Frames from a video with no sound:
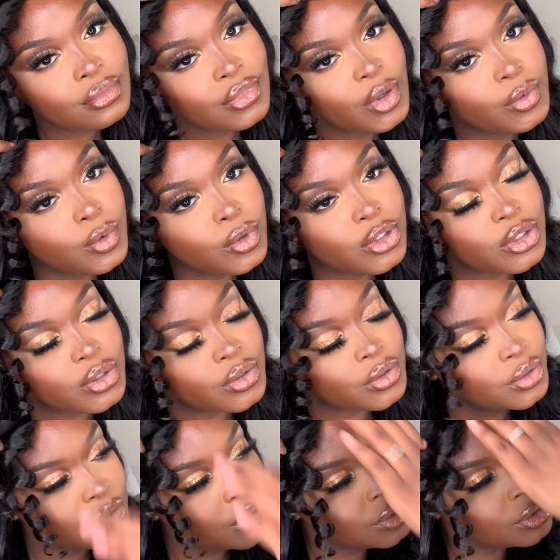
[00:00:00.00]
we'll do
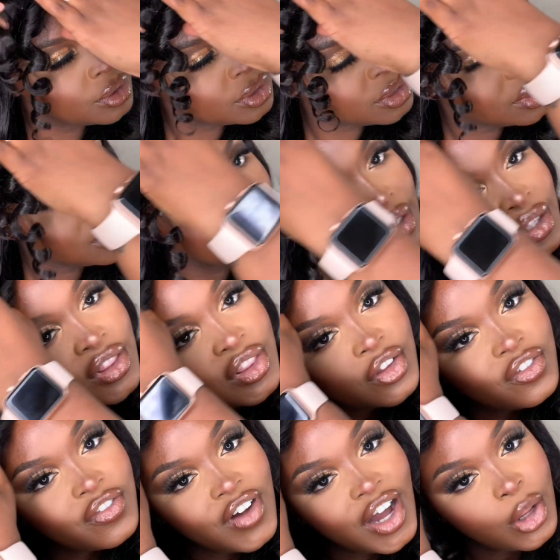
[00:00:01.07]
the
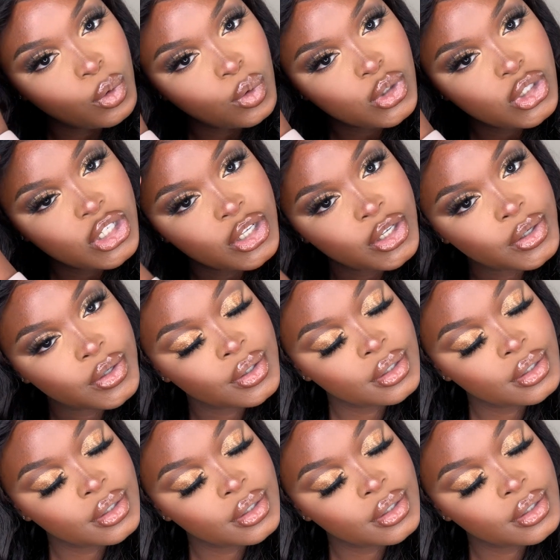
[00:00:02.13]
final two.